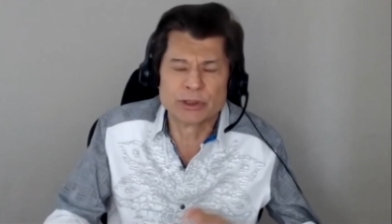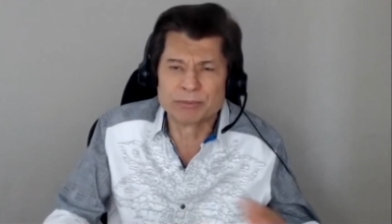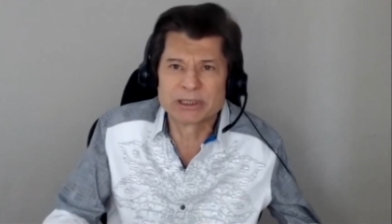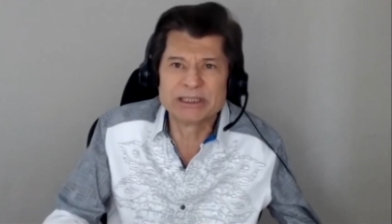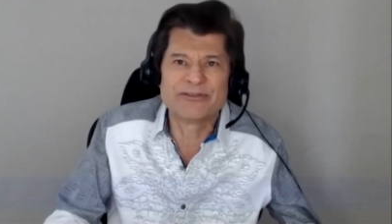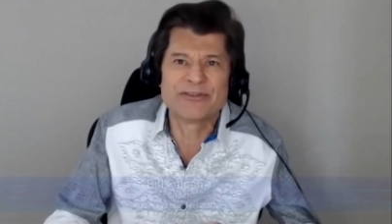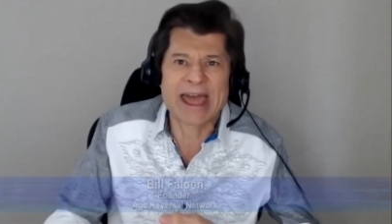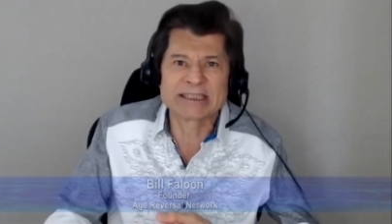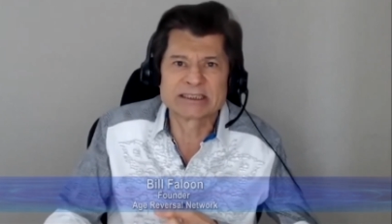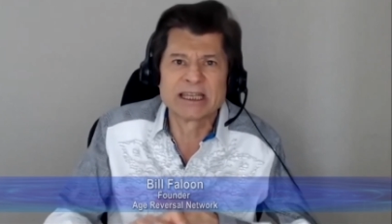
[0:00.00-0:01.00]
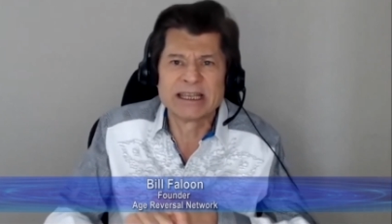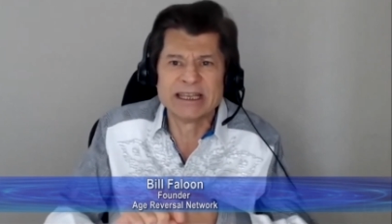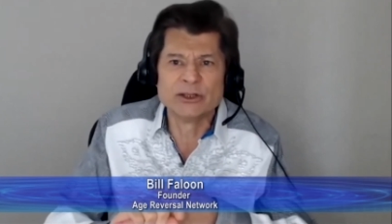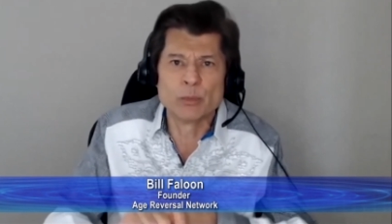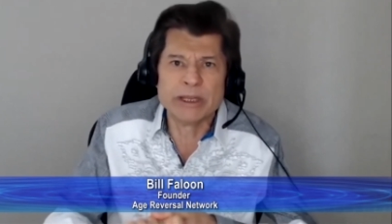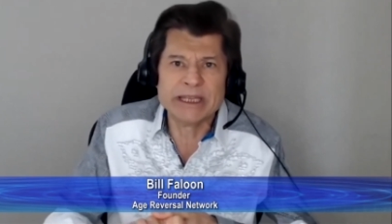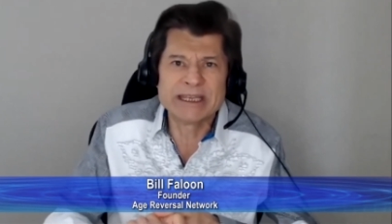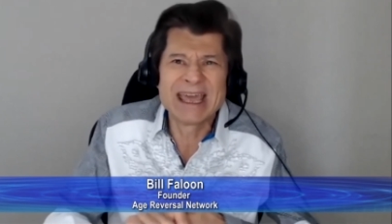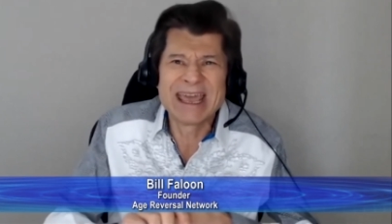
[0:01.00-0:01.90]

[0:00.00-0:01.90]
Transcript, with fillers: complete fast in the week.